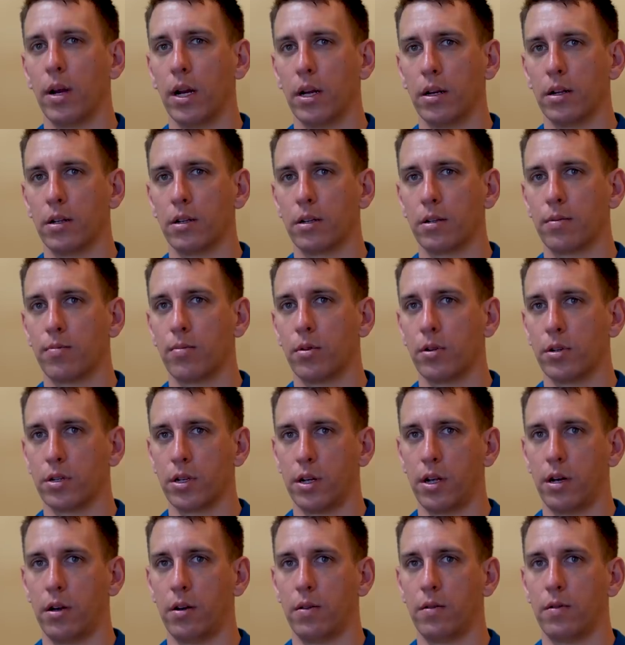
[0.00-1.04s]
maintenance
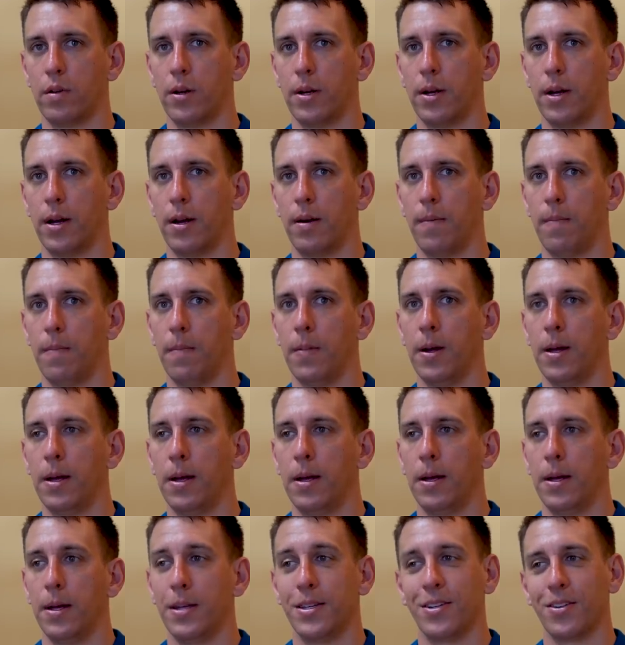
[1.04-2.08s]
personnel.
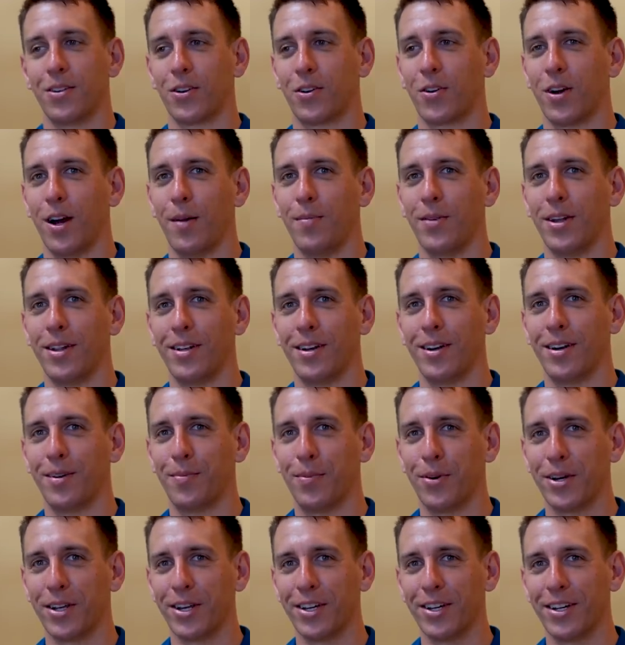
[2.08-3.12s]
So they're crammed in there
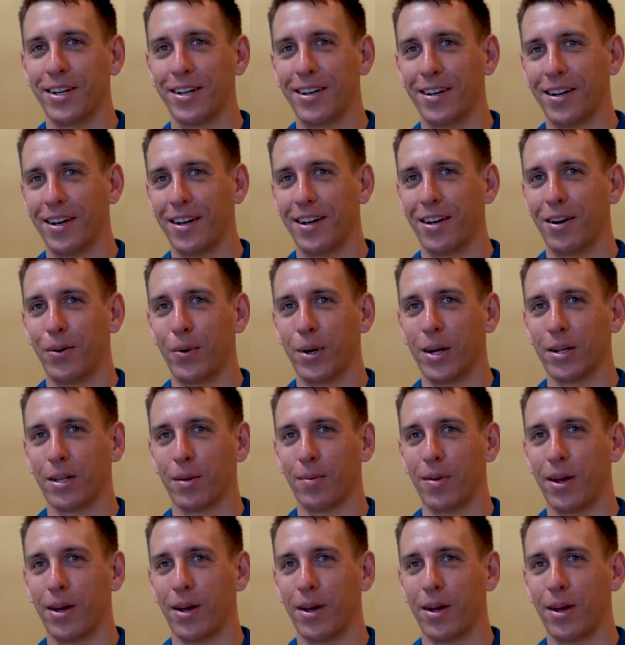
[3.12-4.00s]
pretty good around the